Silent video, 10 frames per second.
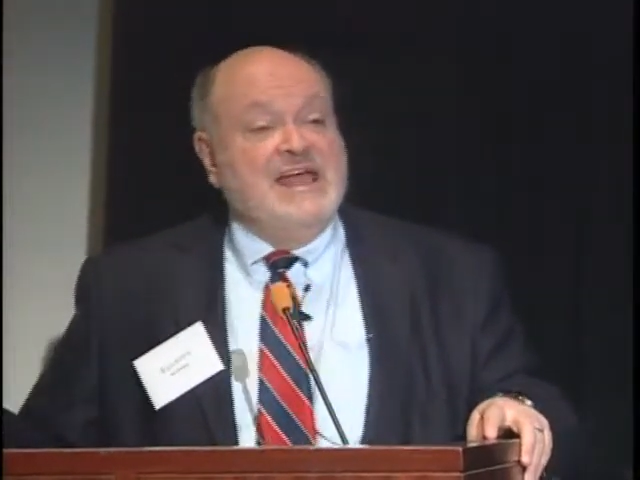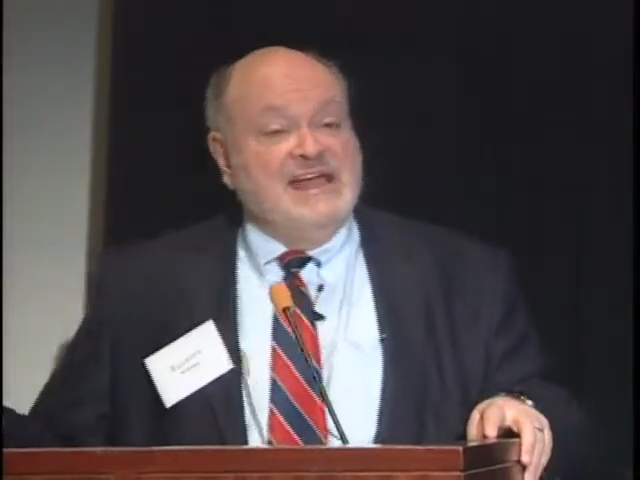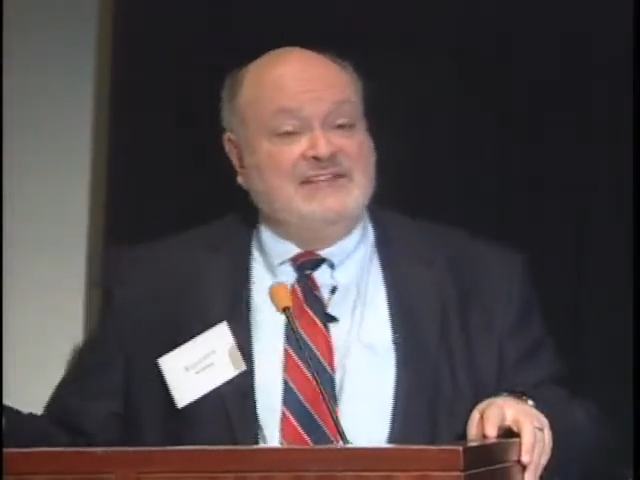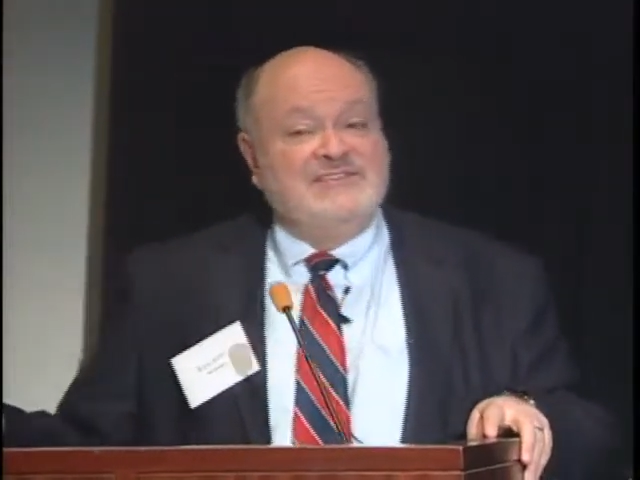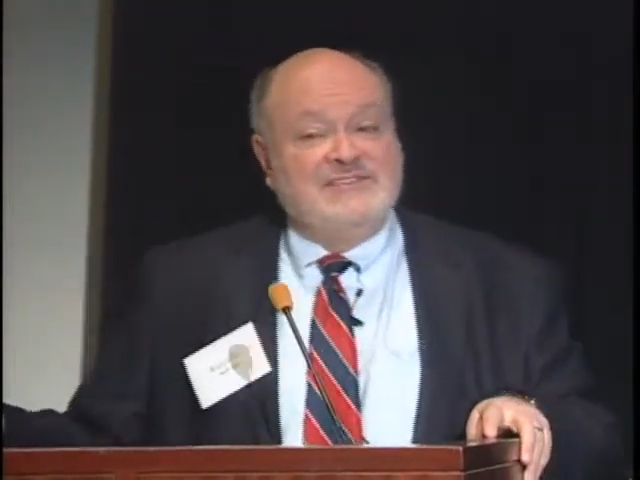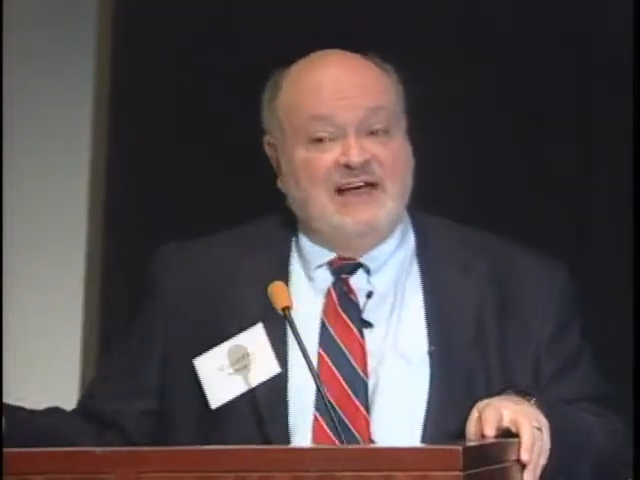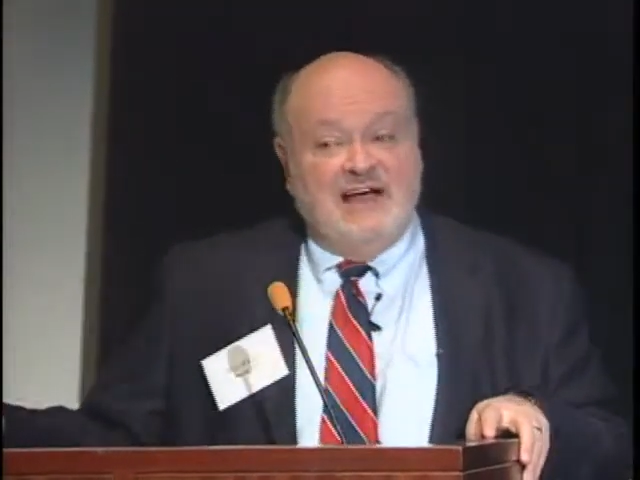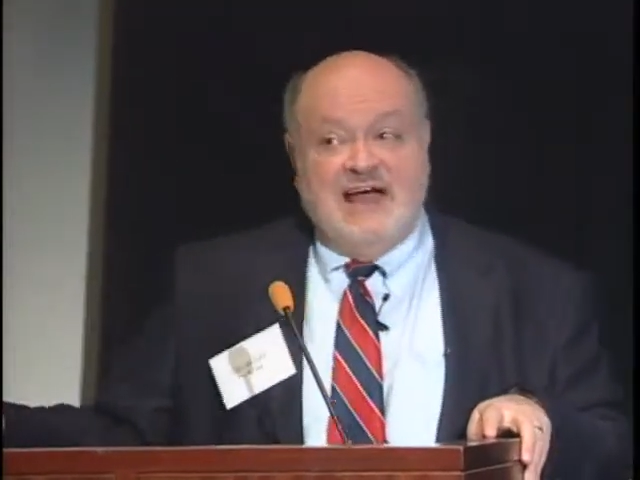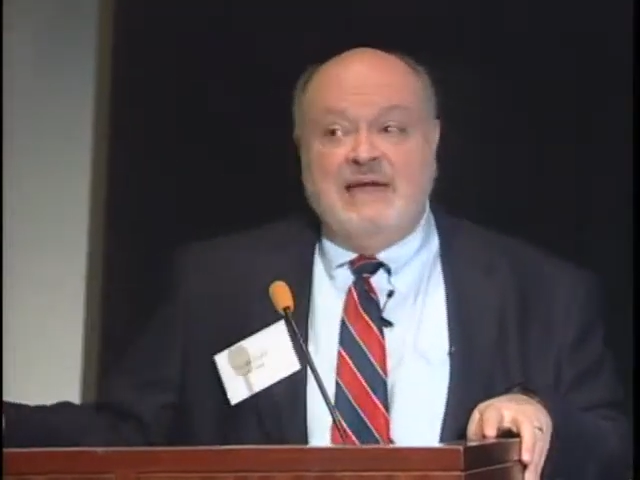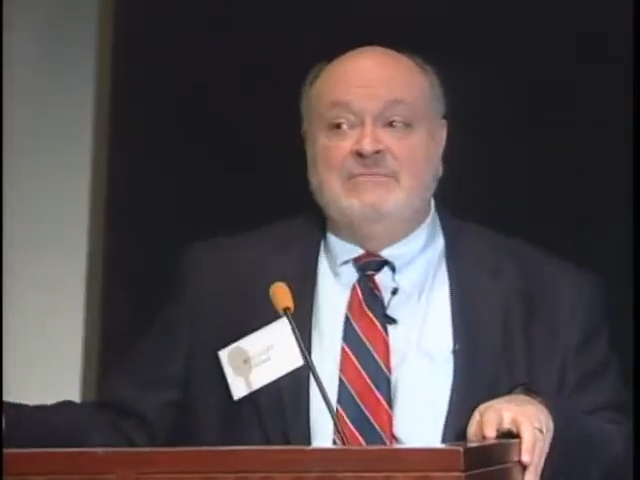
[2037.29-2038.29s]
it's
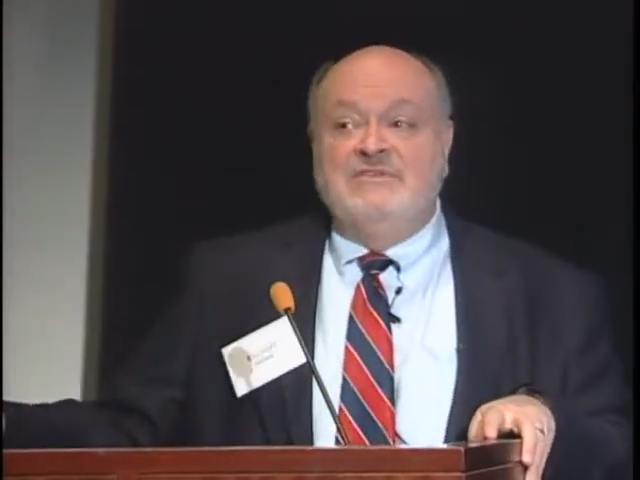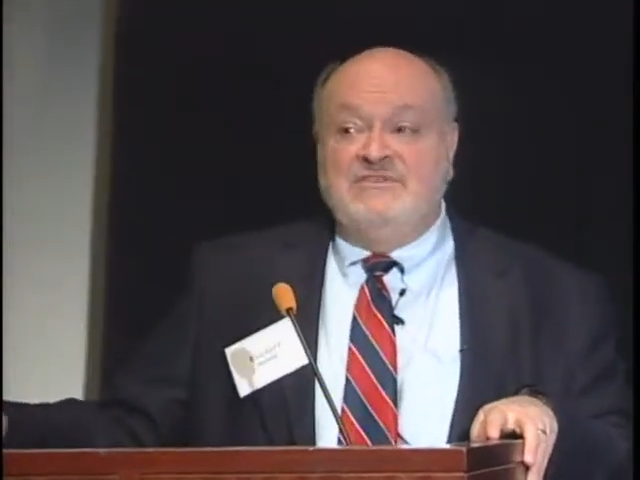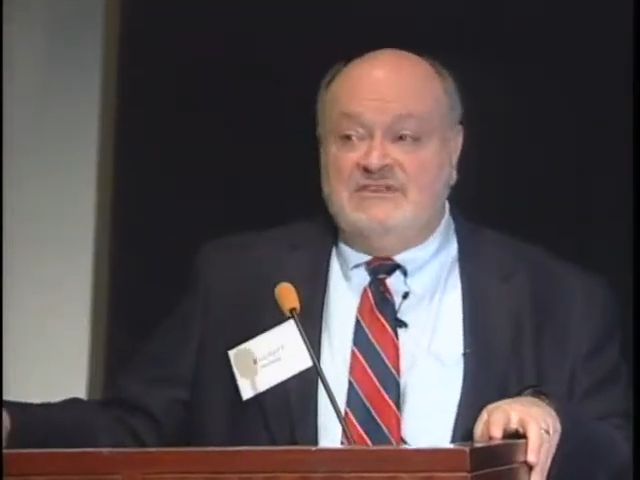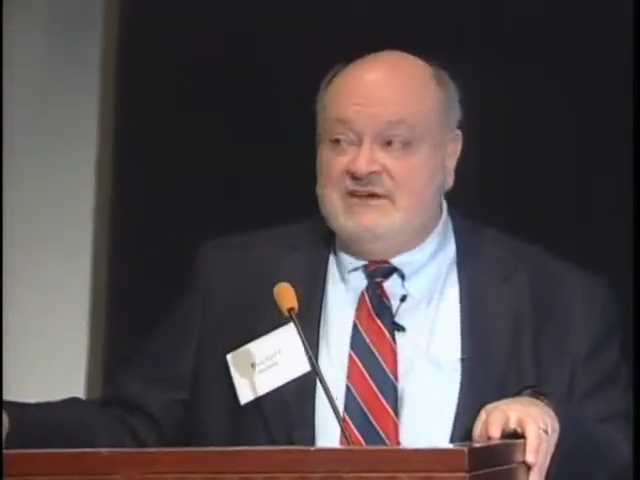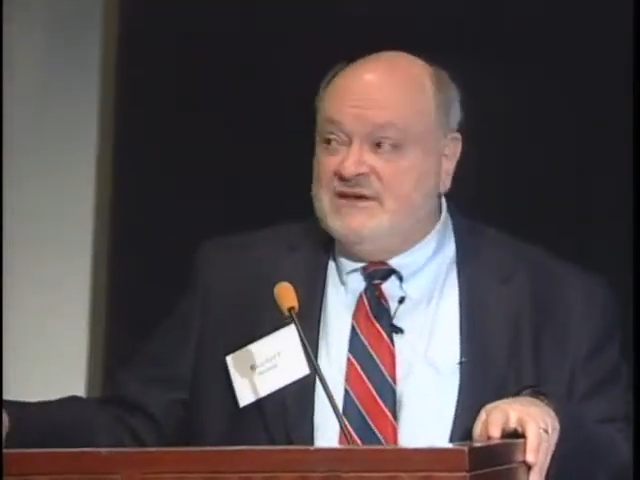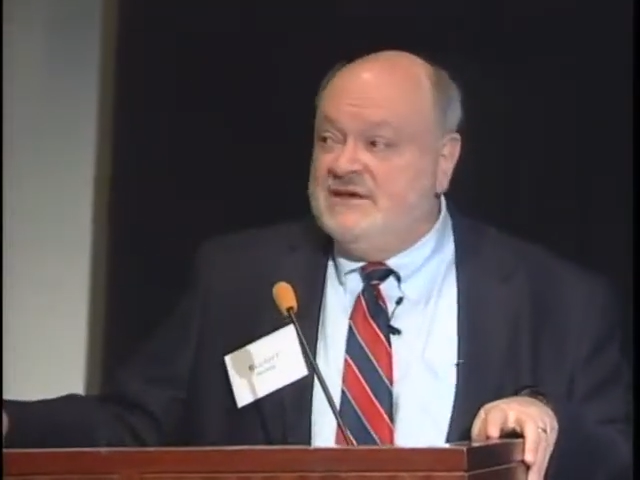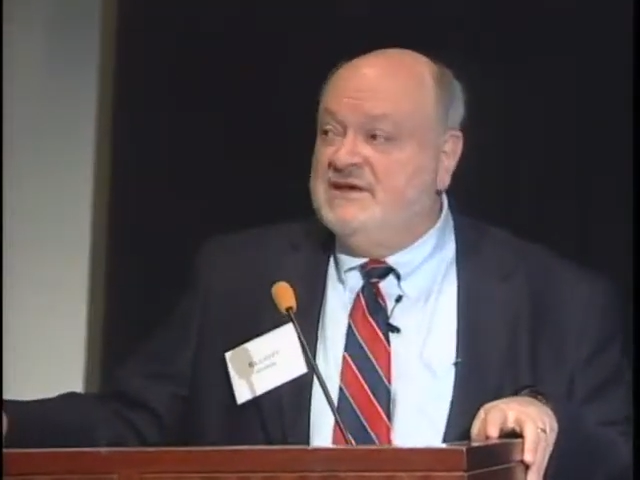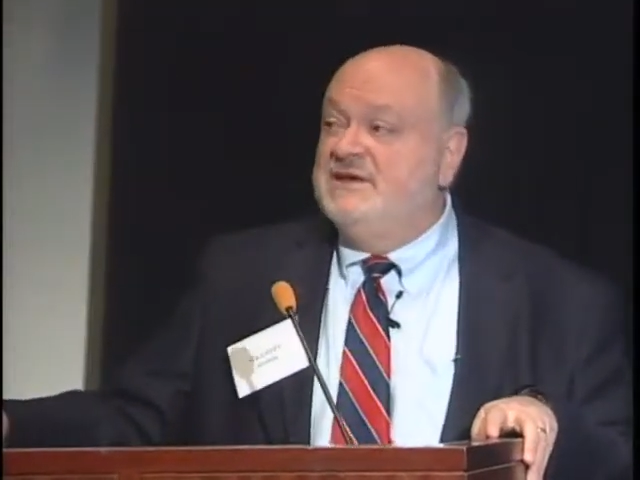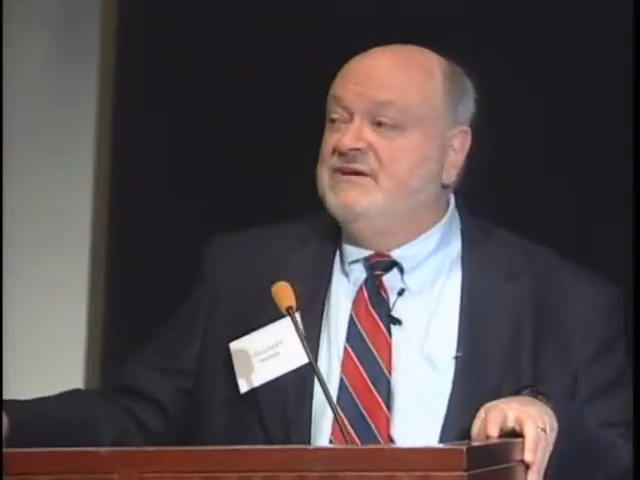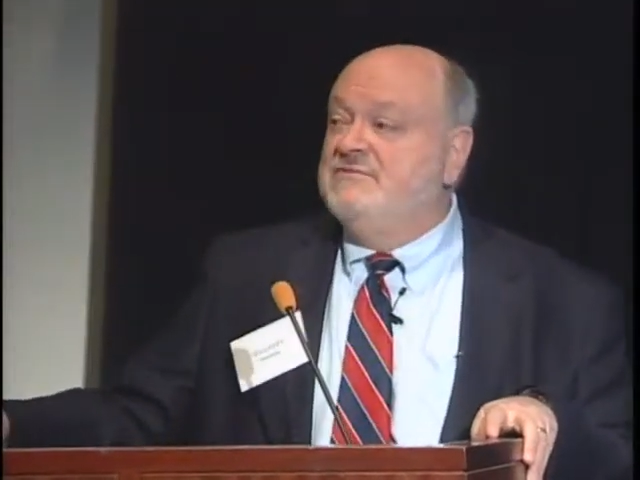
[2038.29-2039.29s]
time to
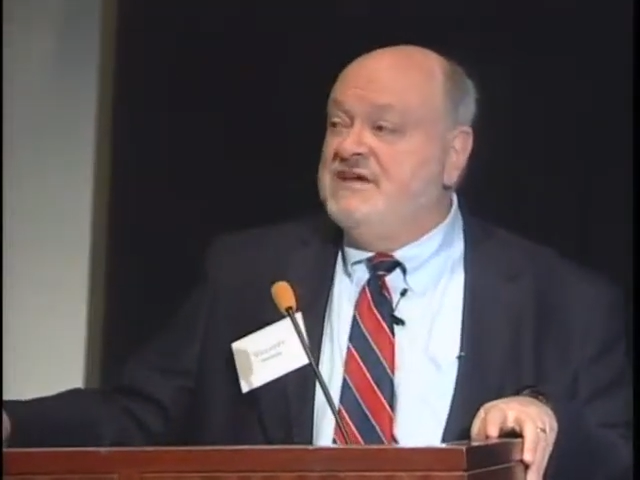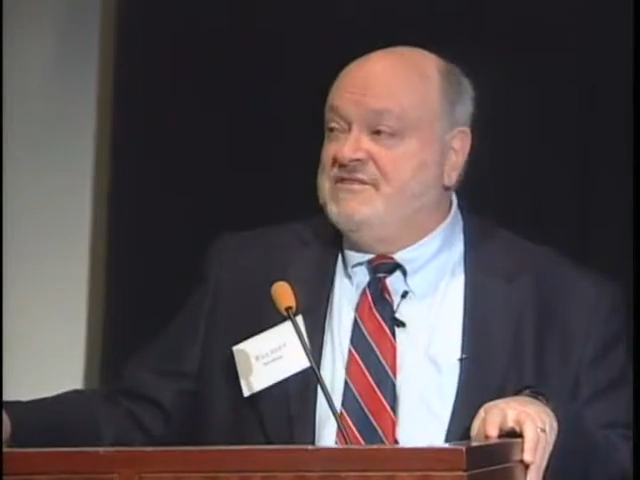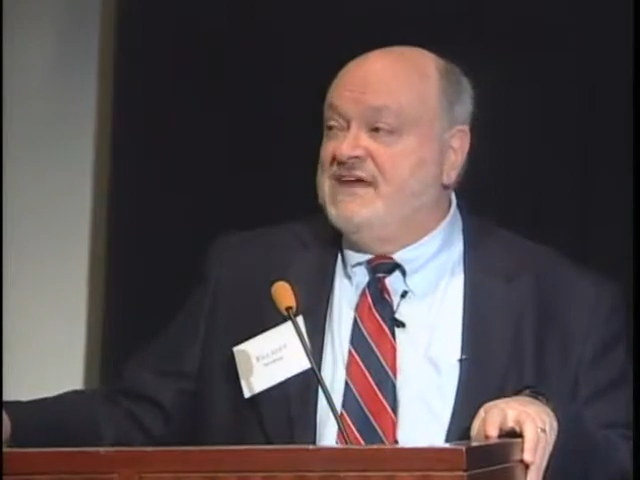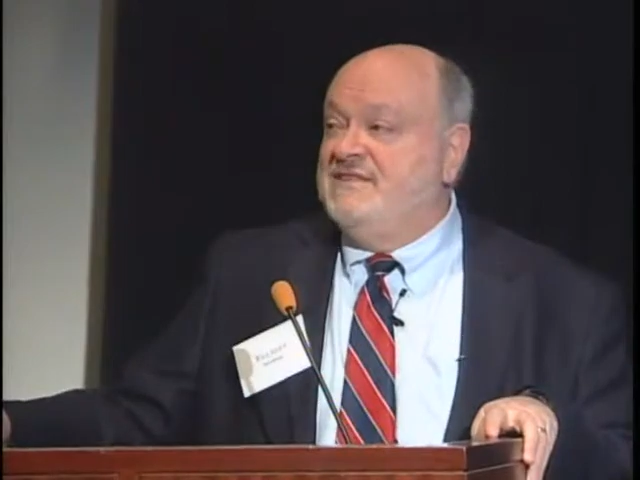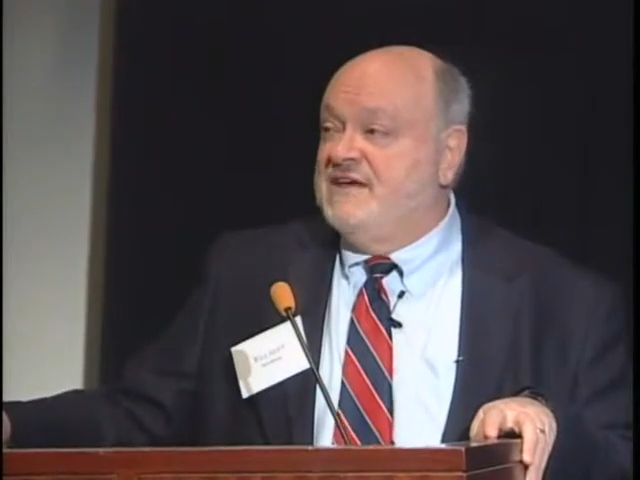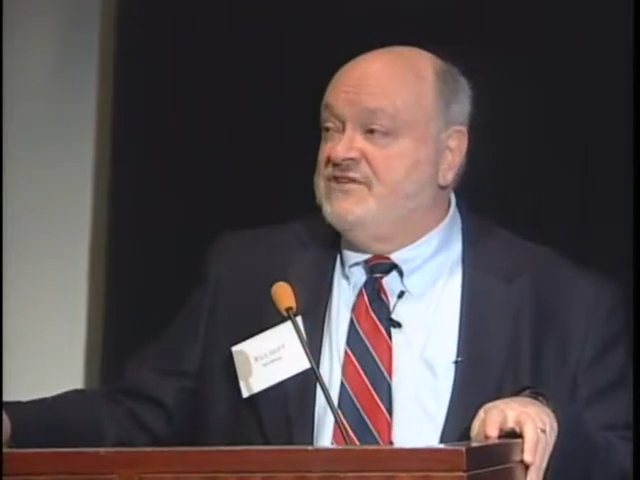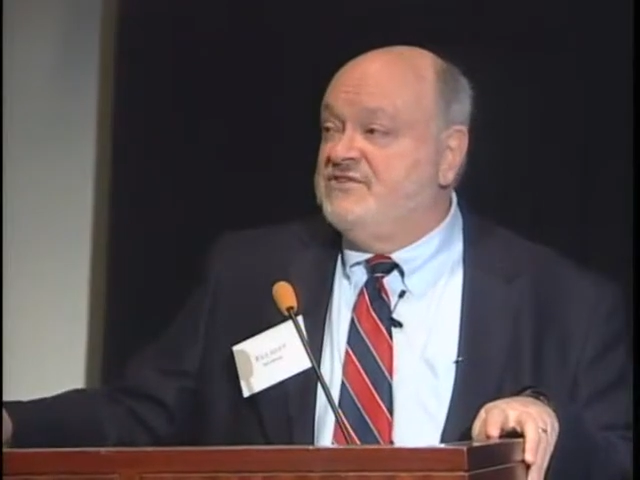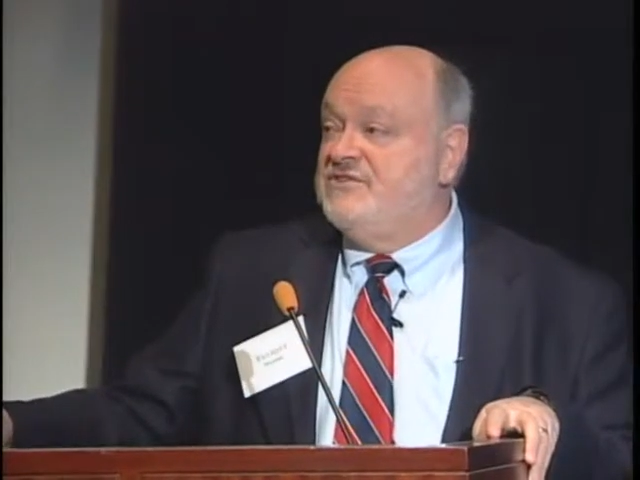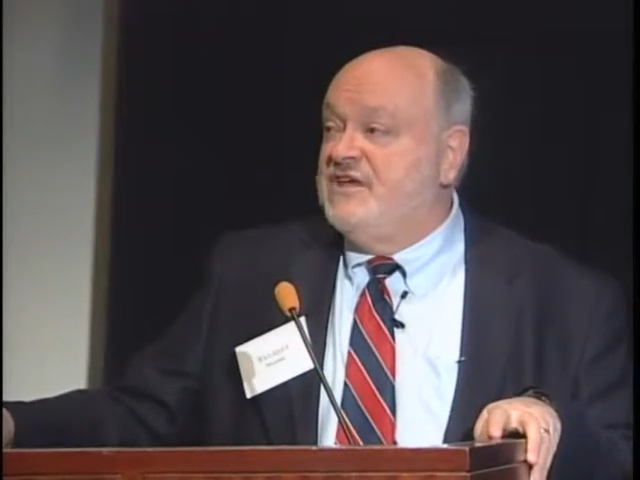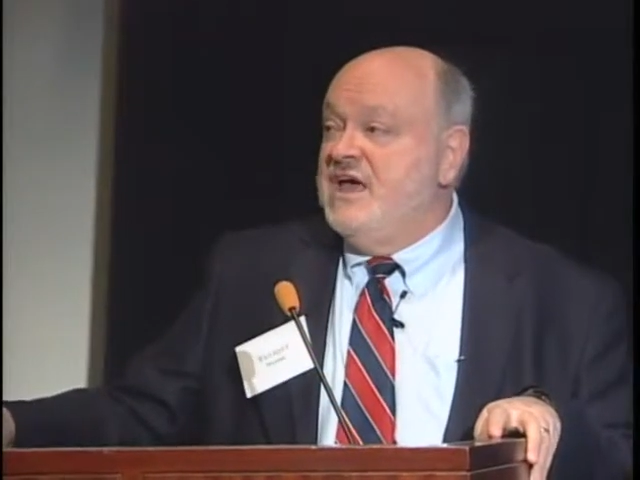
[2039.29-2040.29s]
rethink
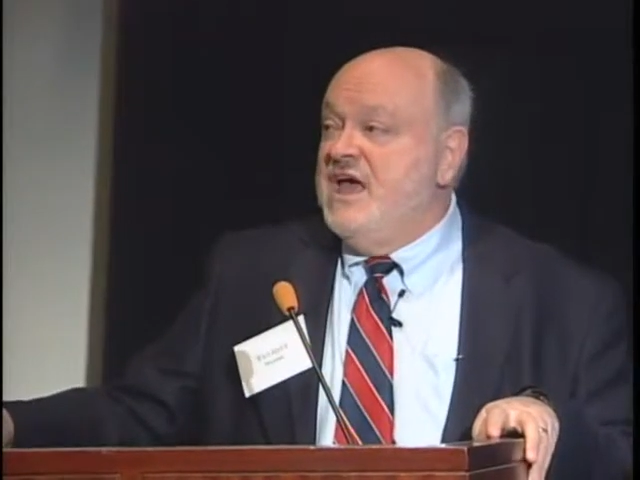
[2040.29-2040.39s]
this.